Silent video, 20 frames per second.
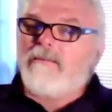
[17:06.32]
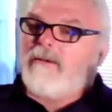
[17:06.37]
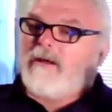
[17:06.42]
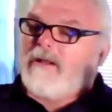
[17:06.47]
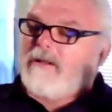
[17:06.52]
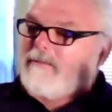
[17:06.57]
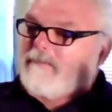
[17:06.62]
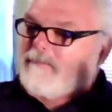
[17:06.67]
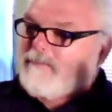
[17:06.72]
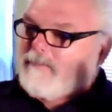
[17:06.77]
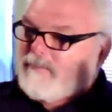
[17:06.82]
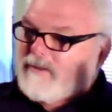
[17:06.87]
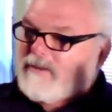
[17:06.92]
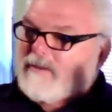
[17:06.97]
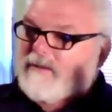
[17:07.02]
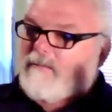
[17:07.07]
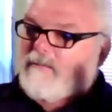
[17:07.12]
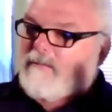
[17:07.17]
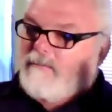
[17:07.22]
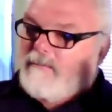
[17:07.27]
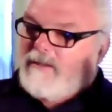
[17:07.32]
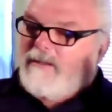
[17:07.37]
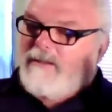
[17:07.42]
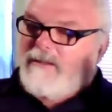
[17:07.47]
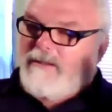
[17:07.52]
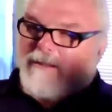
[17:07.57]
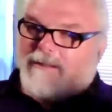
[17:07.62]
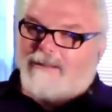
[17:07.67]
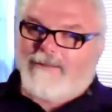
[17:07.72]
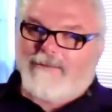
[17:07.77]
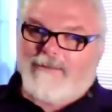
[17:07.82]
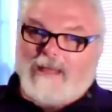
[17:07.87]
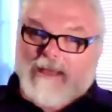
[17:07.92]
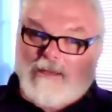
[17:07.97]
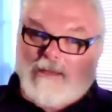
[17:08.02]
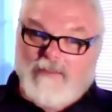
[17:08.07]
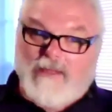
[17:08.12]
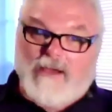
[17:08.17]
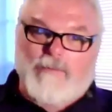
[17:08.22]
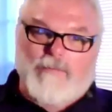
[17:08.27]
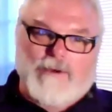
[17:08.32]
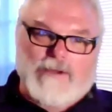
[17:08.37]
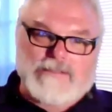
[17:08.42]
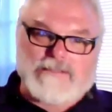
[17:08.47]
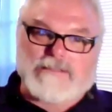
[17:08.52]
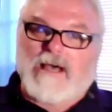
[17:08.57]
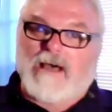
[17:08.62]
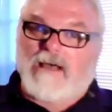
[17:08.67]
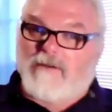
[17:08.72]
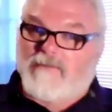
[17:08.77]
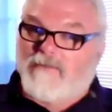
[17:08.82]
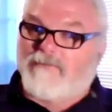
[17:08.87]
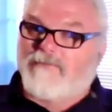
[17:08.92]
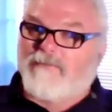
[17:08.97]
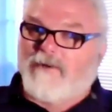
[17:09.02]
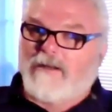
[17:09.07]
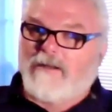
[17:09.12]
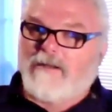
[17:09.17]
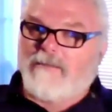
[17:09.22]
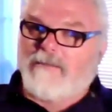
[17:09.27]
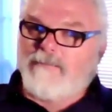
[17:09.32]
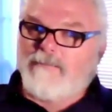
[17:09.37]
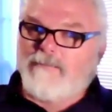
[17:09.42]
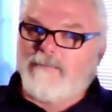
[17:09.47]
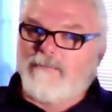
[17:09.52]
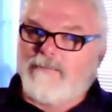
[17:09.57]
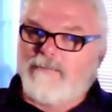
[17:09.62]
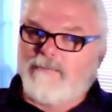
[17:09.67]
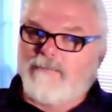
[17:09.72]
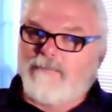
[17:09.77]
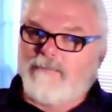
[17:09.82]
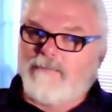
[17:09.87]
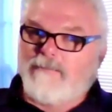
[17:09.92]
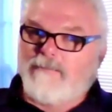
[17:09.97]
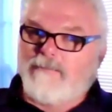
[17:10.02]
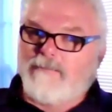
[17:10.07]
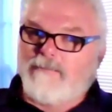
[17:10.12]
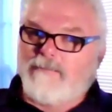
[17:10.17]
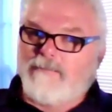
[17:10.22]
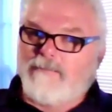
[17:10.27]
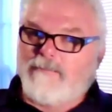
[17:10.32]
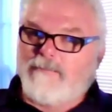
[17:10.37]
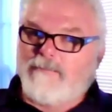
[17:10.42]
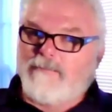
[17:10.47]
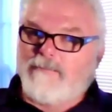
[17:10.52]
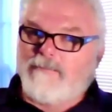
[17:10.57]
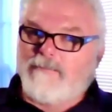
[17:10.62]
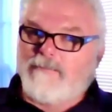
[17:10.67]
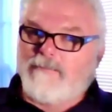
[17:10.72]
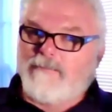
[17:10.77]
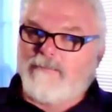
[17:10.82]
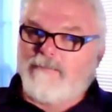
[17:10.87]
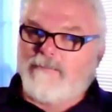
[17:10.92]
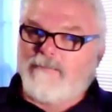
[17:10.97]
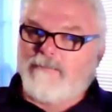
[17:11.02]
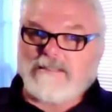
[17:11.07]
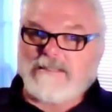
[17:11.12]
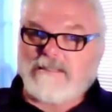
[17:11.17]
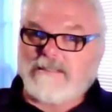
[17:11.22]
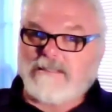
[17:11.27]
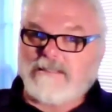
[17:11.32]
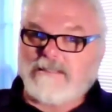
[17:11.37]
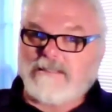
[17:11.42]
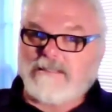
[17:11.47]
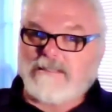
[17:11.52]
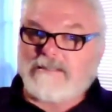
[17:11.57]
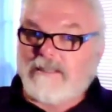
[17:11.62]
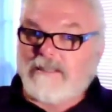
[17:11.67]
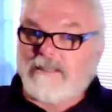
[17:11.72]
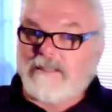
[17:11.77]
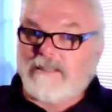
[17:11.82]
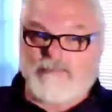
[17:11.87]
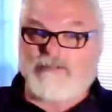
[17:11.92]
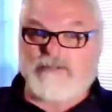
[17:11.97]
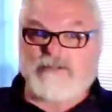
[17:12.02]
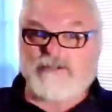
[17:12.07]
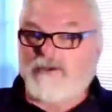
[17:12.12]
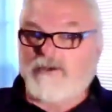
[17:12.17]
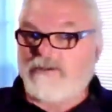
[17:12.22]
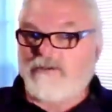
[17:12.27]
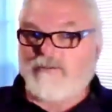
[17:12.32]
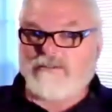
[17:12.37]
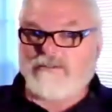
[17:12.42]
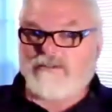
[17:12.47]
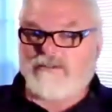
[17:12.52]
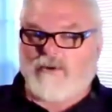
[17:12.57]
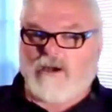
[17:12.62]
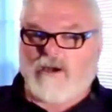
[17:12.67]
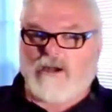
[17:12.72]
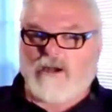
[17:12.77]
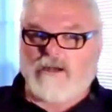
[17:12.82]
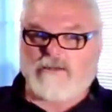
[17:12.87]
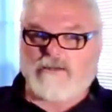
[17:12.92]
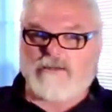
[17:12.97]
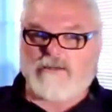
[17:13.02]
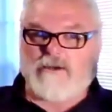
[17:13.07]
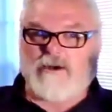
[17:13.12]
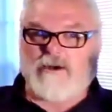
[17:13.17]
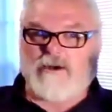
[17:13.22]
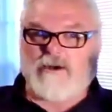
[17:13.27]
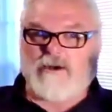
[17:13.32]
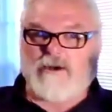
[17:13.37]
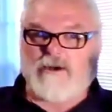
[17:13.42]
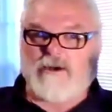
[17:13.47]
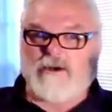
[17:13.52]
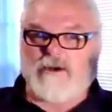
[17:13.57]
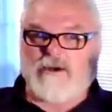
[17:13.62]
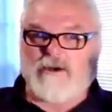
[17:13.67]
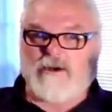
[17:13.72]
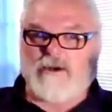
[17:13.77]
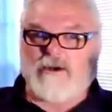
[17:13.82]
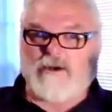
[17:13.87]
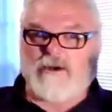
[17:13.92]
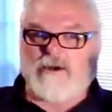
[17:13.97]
But and that was kind of a funny moment, because I realized at that time that there's only one squad car, and I